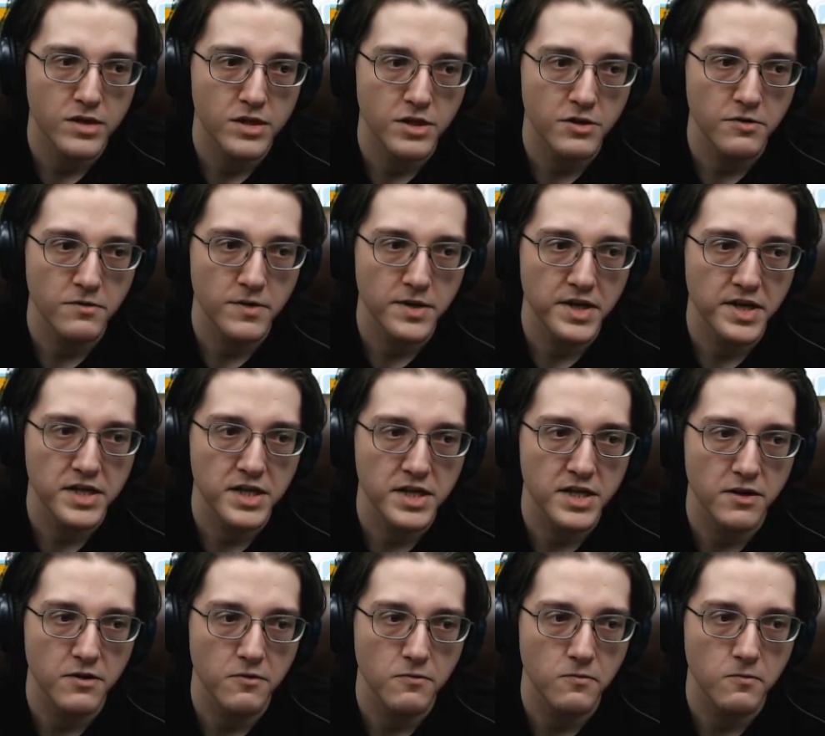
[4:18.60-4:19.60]
Do
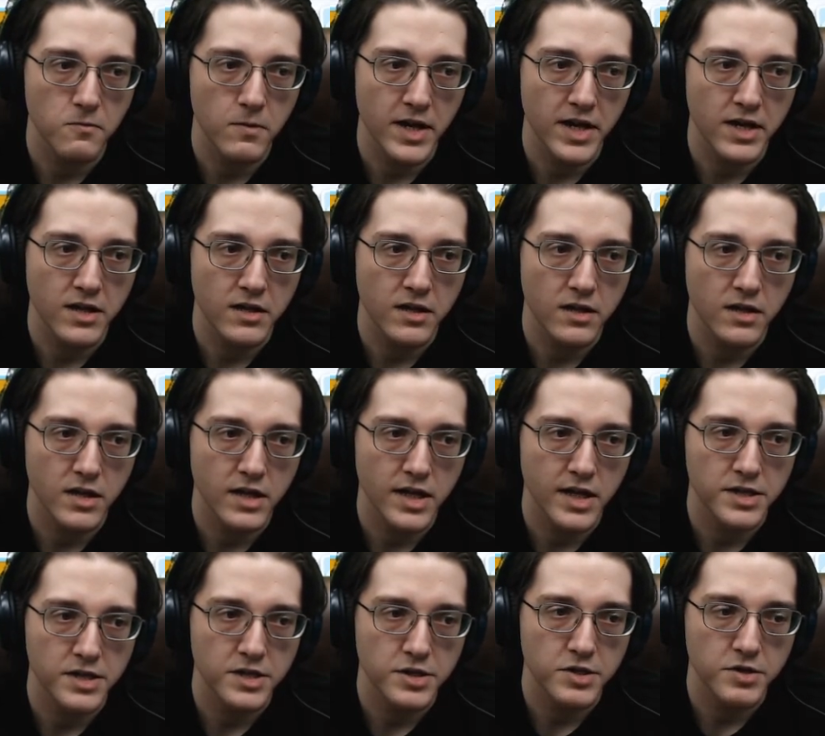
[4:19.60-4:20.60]
it well,
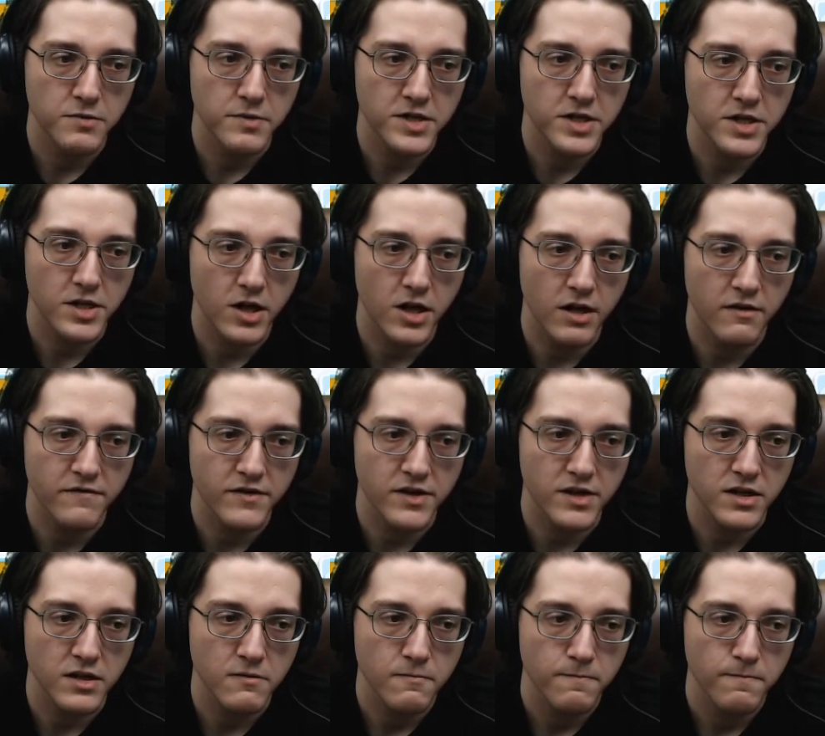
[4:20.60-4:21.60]
and do it
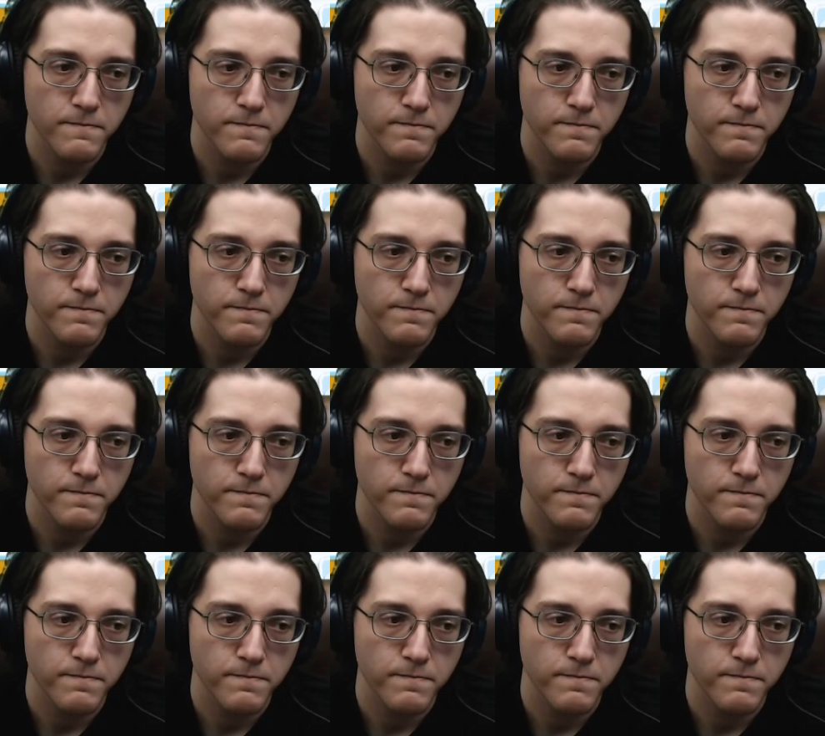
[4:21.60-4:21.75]
often.